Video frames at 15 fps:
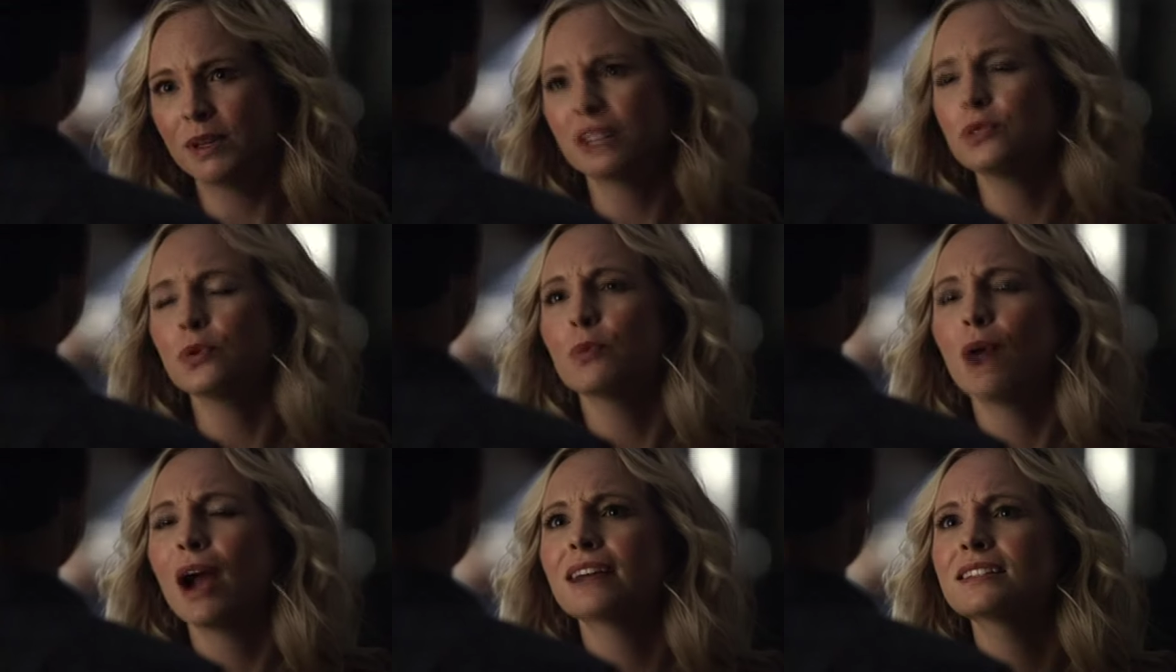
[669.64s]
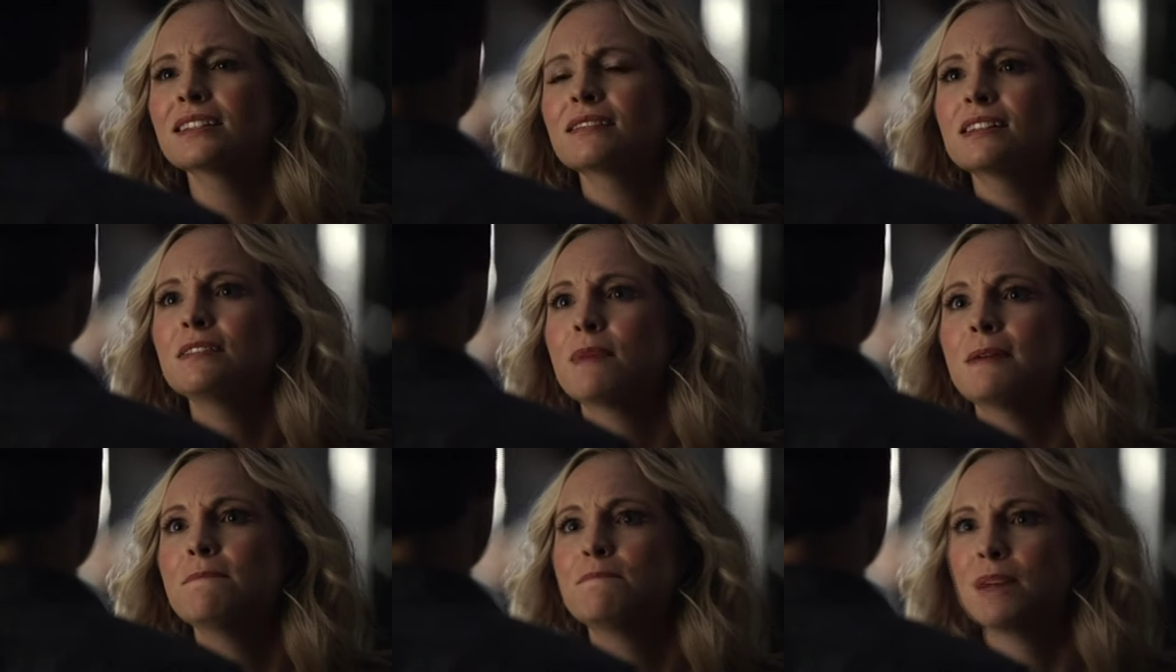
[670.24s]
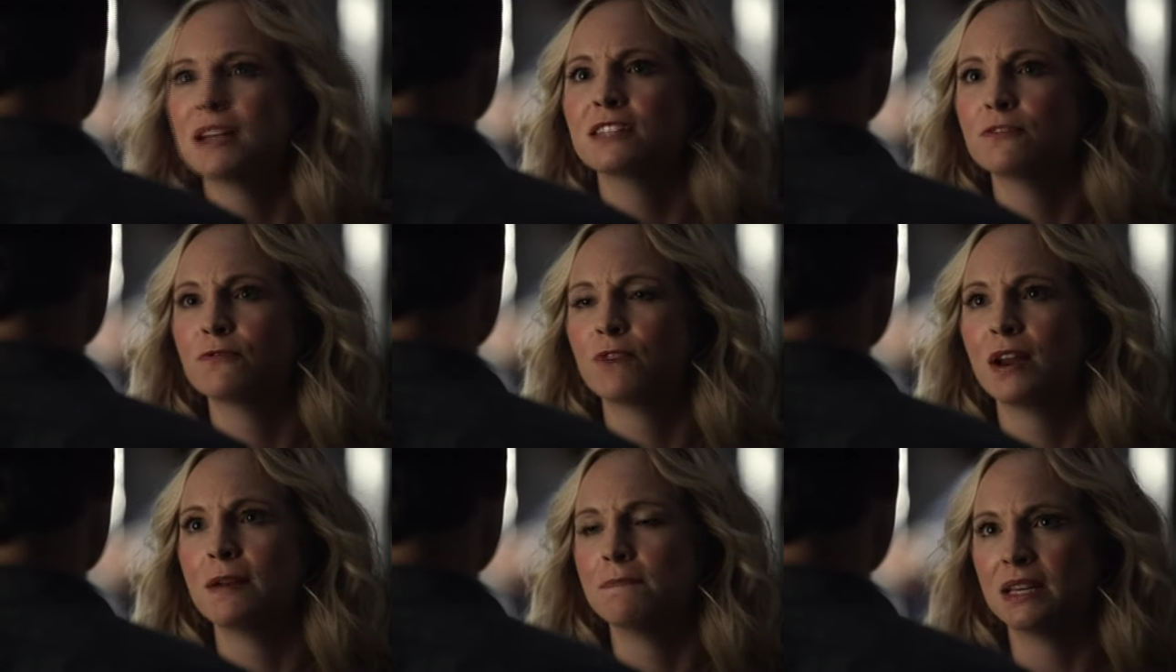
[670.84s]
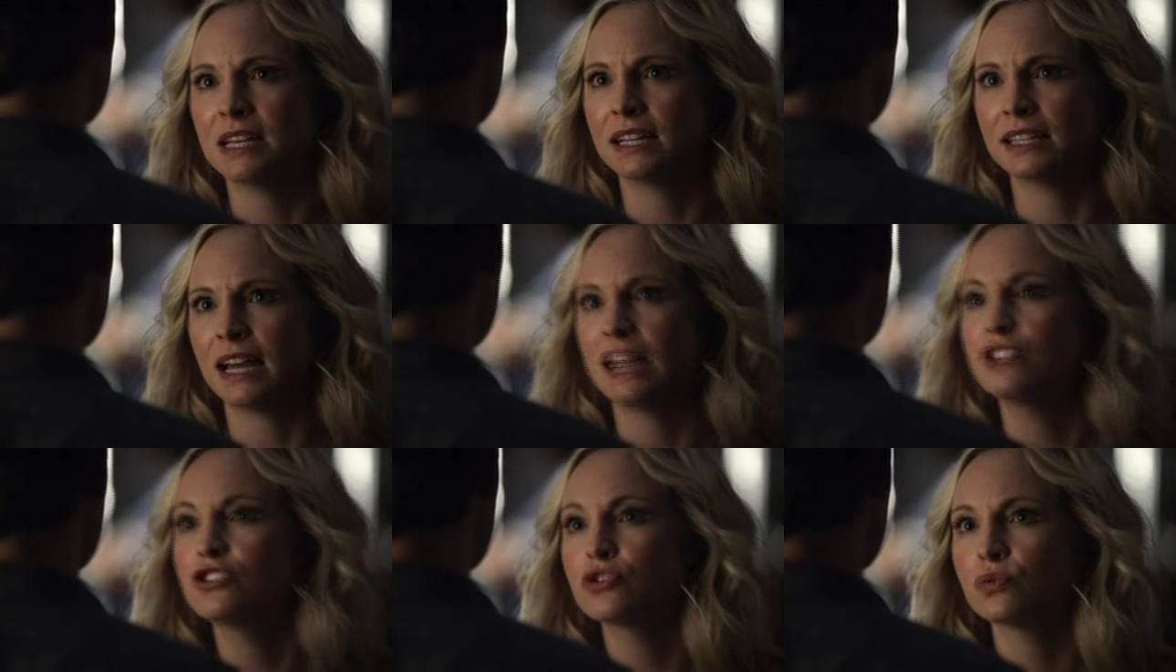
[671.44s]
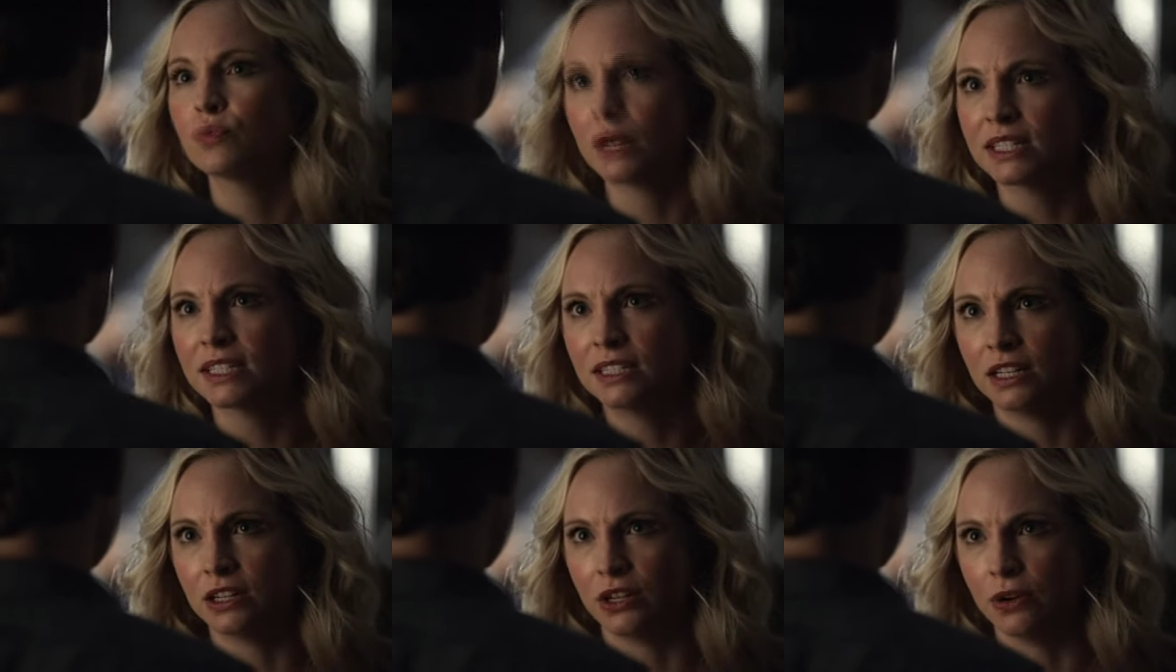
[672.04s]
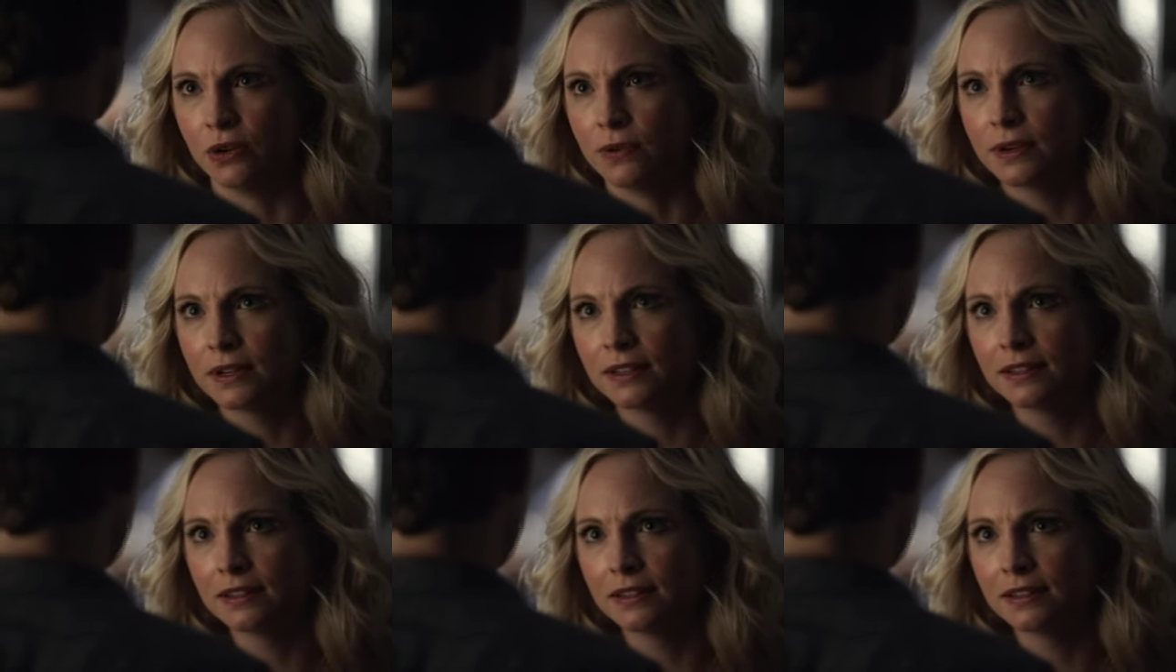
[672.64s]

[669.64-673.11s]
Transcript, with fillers: Because you were practically my best friend because I trusted you.